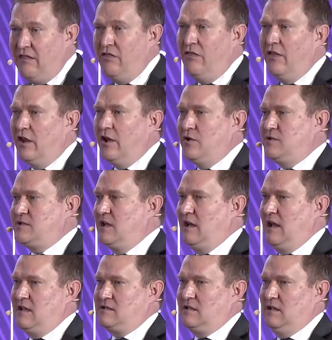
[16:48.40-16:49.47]
the hotel
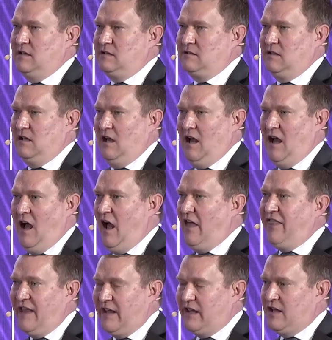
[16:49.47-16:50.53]
assets, I
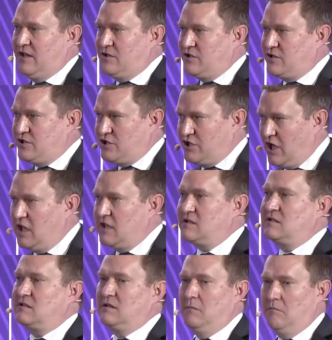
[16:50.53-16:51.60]
think it
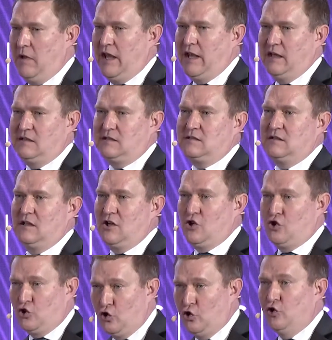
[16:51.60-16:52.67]
just makes
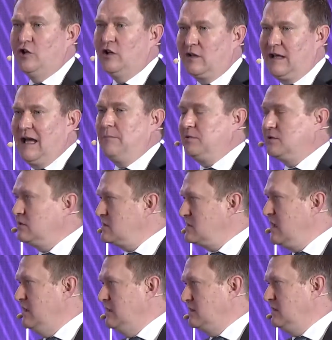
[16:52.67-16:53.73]
good capital
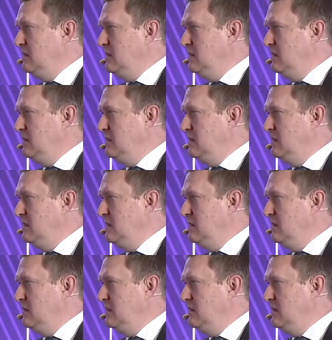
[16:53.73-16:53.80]
sense.